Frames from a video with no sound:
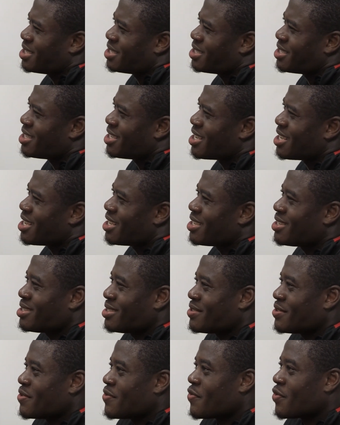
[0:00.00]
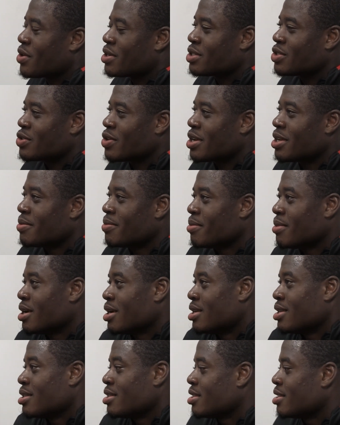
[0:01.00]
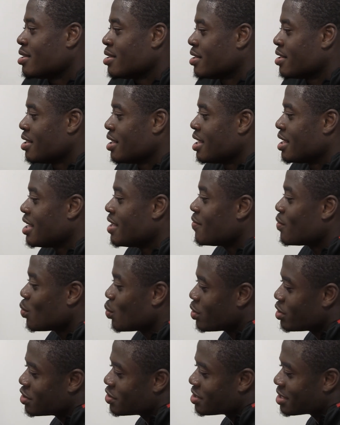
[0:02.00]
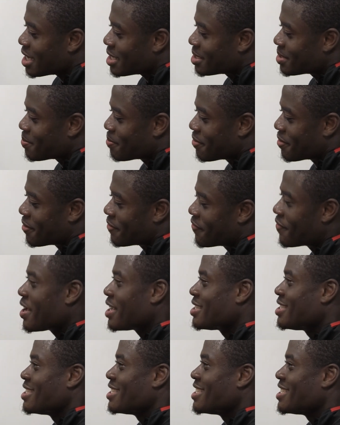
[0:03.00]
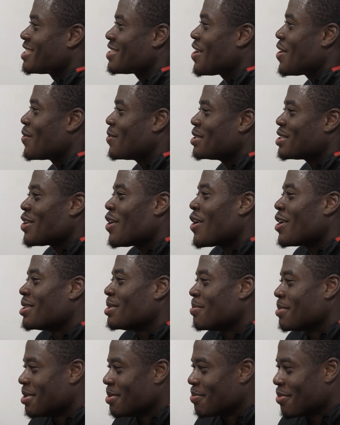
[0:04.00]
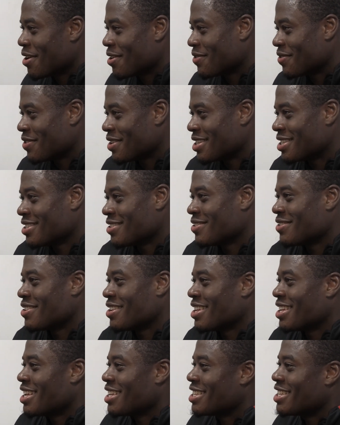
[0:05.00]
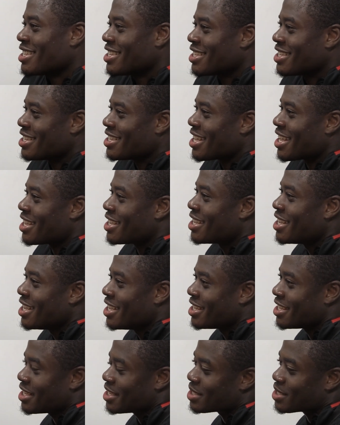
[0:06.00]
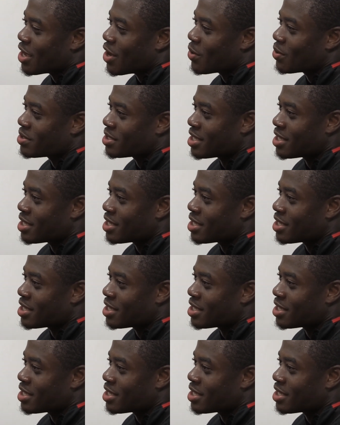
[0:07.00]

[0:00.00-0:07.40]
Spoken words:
Yeah, it's frustrating, but even when you're chasing perfection, it's always hard to be perfect. At the end of the day, there's always